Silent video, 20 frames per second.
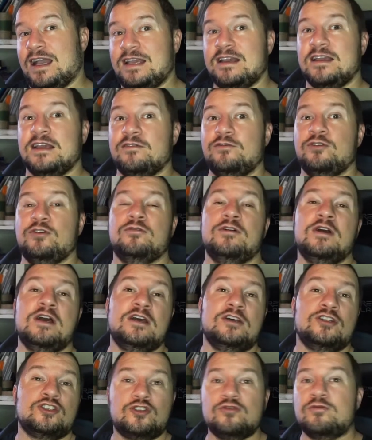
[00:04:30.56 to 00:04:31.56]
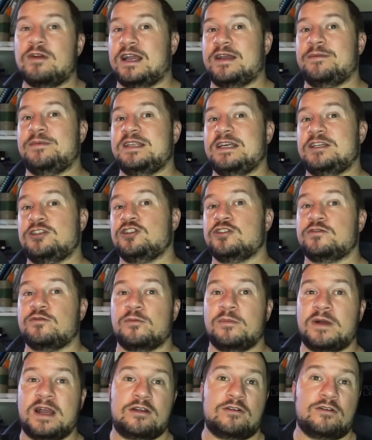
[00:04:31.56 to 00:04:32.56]
can give you two recommendations for
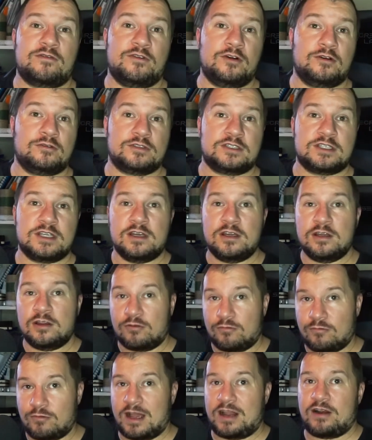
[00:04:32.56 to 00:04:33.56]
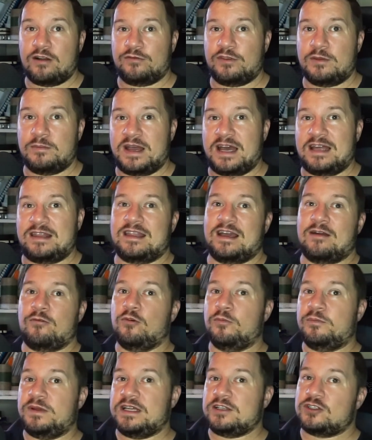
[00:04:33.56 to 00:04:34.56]
microphones right off the bat that
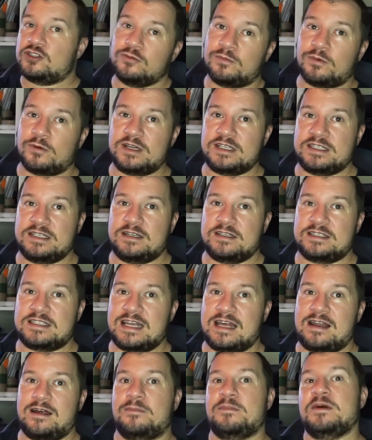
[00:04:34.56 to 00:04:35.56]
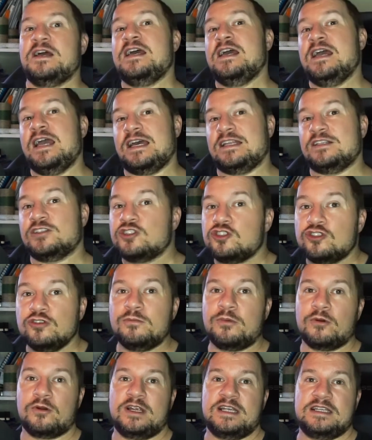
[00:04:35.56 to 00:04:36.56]
will be super easy to set up and
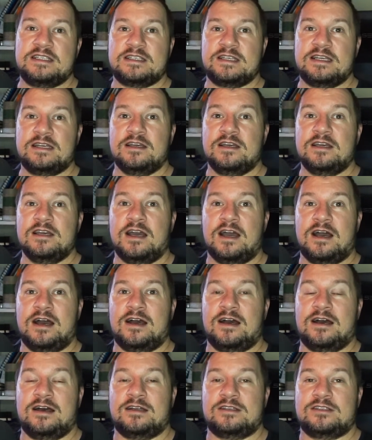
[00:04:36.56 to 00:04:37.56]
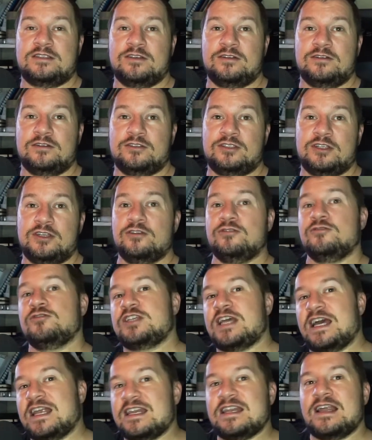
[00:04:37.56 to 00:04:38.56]
super easy to use
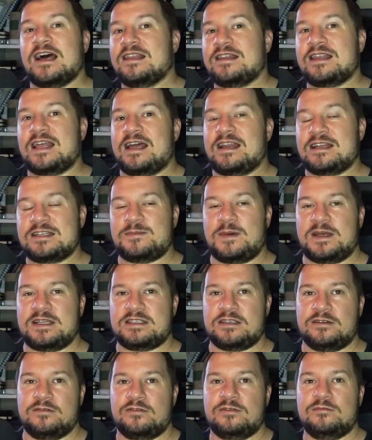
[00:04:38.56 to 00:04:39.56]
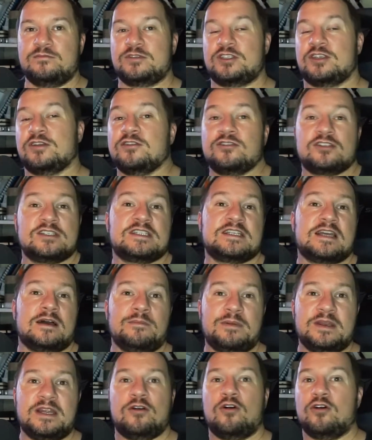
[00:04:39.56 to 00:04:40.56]
and not that expensive. So there's this
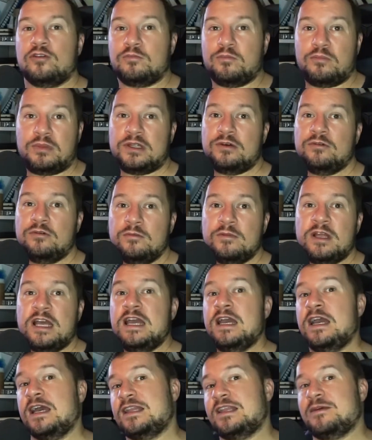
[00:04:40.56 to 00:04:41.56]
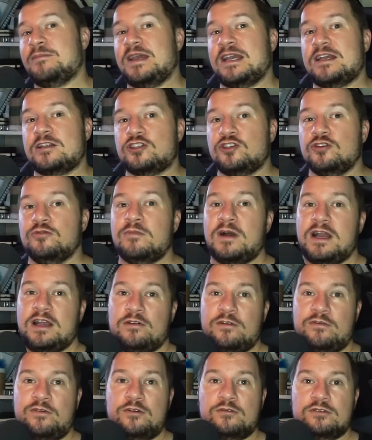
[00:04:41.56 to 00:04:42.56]
company called Blue, and they make two
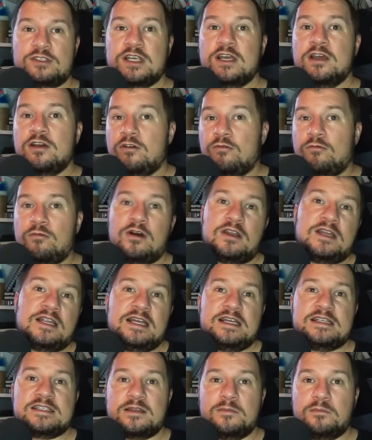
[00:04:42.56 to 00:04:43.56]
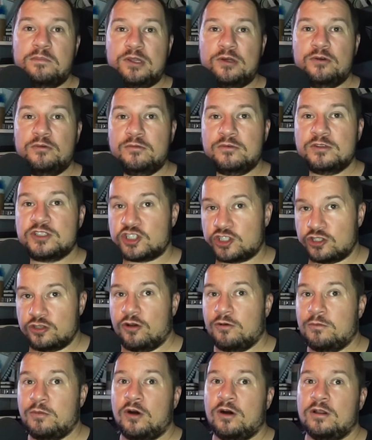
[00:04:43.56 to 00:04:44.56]
microphones. One is the Blue
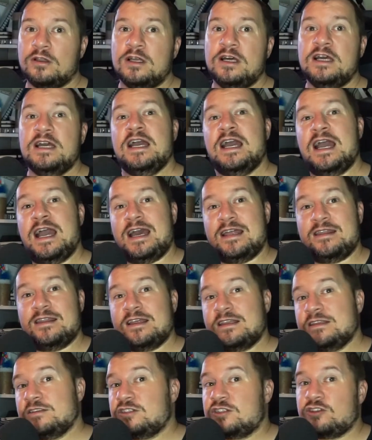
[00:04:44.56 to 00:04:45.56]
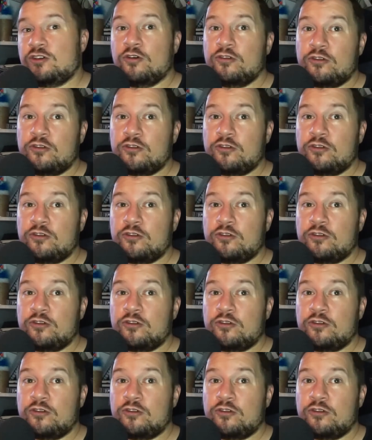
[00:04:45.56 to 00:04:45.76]
Snowball, and then its